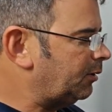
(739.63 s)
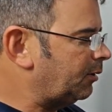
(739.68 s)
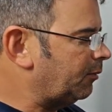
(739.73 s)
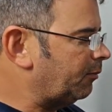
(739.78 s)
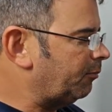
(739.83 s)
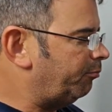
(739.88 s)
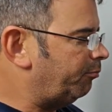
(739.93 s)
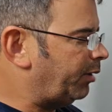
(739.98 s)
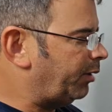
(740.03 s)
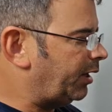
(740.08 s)

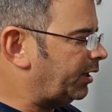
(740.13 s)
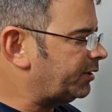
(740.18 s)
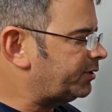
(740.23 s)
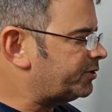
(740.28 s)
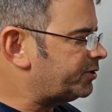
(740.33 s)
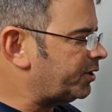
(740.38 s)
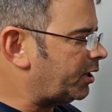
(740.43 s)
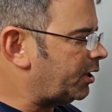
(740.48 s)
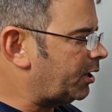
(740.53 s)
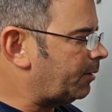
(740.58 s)
But
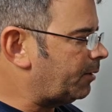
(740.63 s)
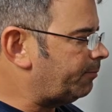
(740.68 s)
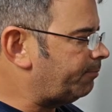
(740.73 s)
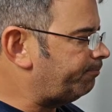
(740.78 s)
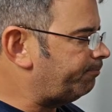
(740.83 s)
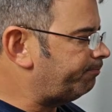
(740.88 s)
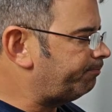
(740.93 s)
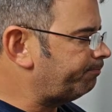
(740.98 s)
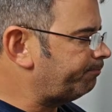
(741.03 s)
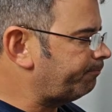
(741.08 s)

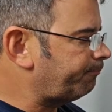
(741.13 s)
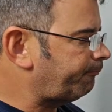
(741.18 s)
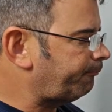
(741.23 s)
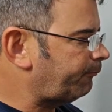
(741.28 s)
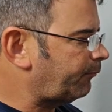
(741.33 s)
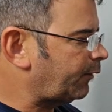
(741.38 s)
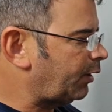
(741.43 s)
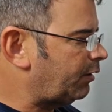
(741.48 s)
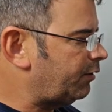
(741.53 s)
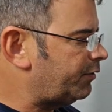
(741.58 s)

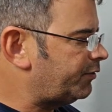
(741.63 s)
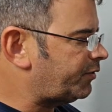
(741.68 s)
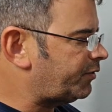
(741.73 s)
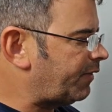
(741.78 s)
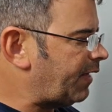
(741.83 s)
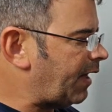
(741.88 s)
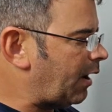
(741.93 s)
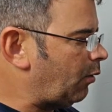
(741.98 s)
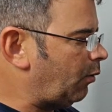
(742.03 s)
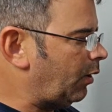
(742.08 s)
so
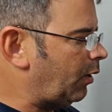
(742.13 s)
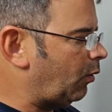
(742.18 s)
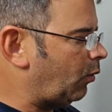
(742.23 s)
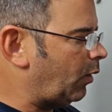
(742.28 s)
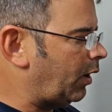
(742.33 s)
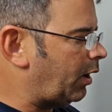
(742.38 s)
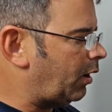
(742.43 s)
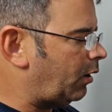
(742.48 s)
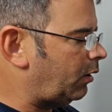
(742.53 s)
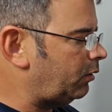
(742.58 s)
that went
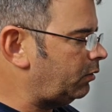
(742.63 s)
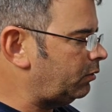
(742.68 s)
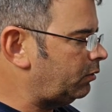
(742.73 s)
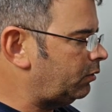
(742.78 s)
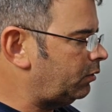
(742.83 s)
well.